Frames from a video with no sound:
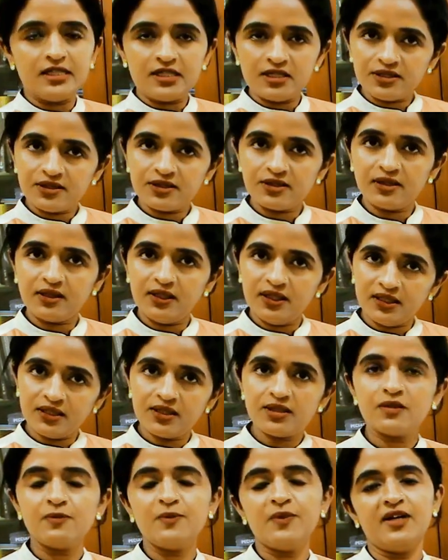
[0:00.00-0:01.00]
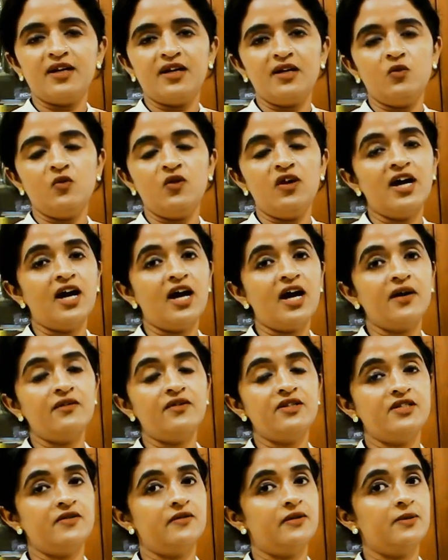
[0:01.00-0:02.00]
it is in this period we
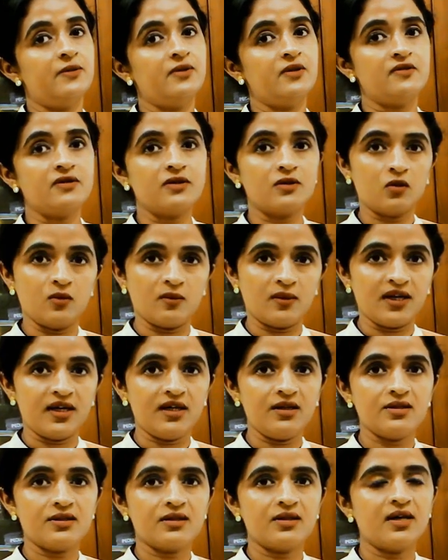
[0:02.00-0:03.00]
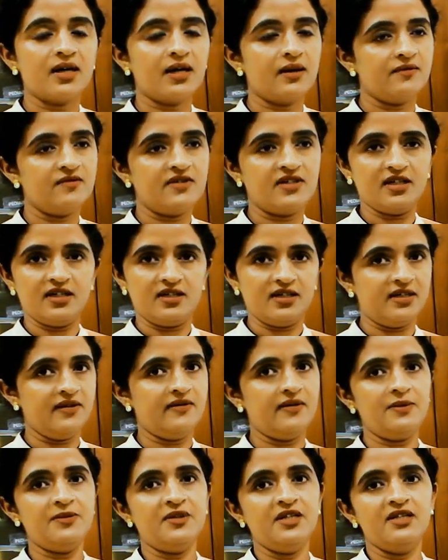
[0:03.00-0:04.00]
have the development of somites.
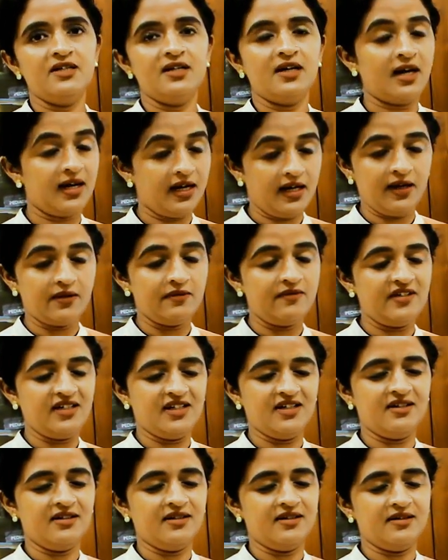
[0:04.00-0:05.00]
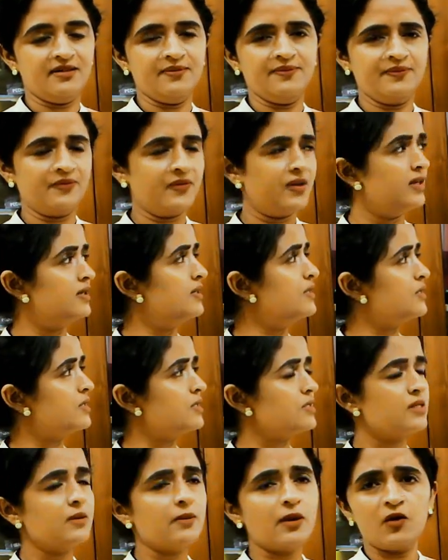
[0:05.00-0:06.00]
I have
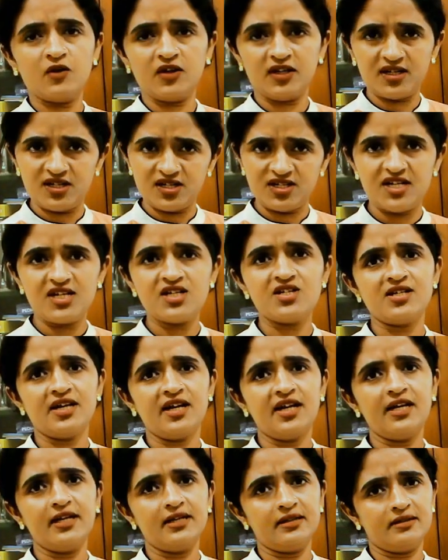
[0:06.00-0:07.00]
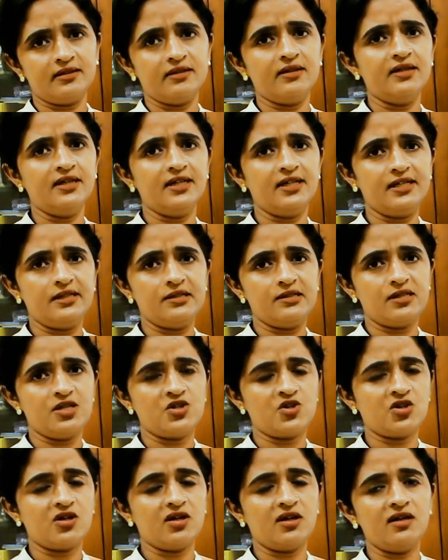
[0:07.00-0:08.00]
discussed about it in detail in the
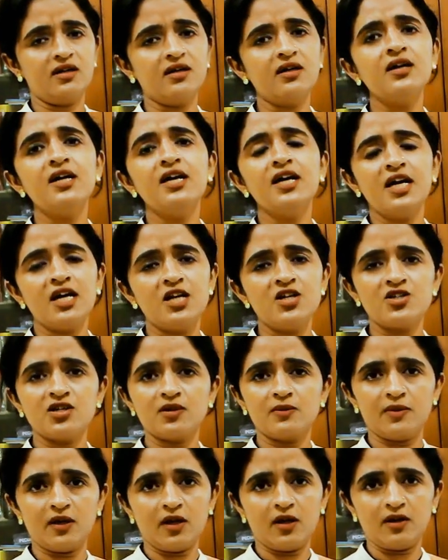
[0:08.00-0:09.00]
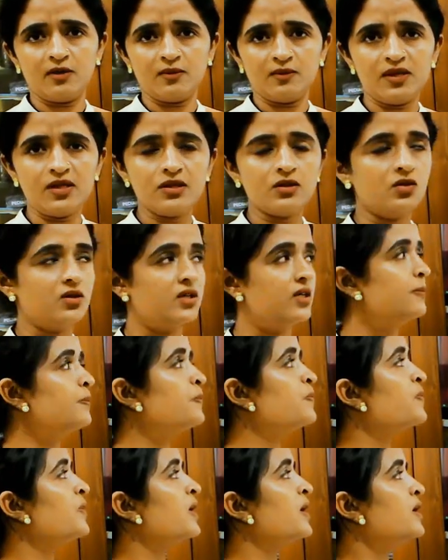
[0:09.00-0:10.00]
session under intraembryonic
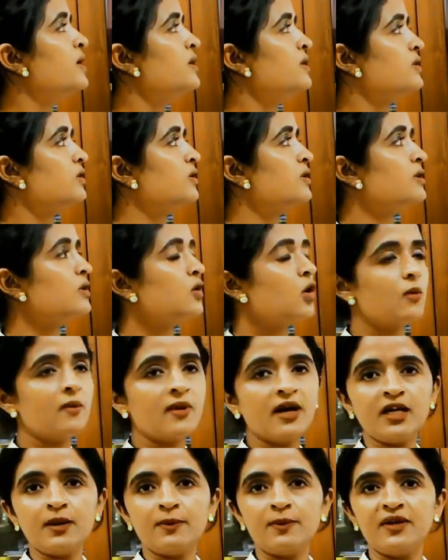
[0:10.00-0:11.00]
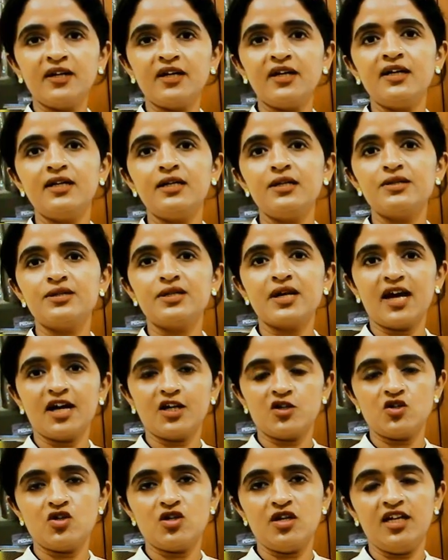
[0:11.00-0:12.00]
mesoderm. So the somite period is
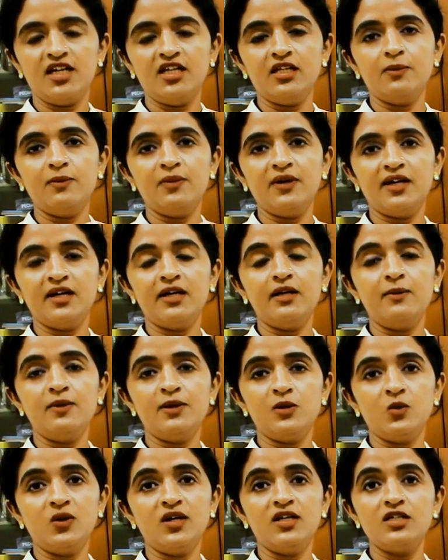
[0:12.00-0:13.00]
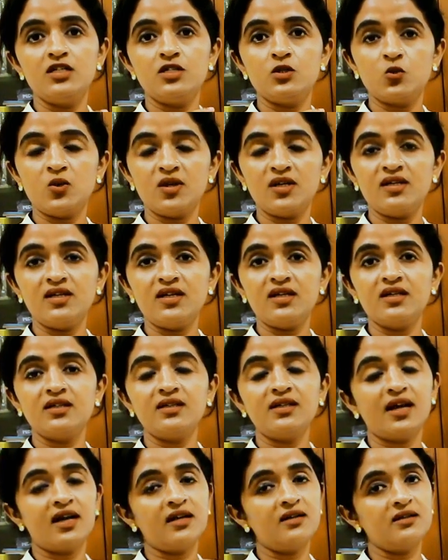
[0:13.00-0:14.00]
actually the period between
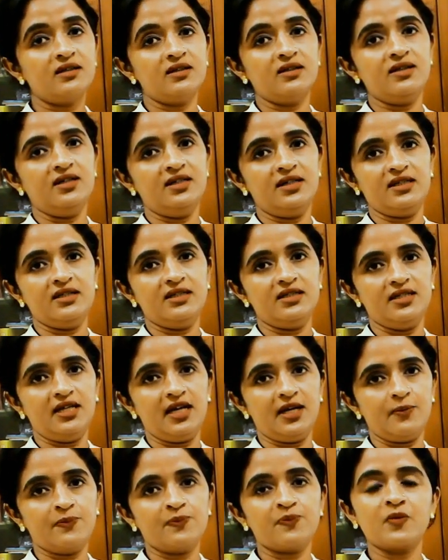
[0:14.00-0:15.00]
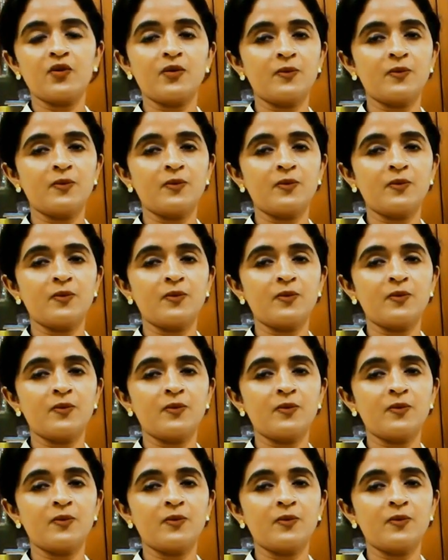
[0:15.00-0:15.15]
20th and 30th day.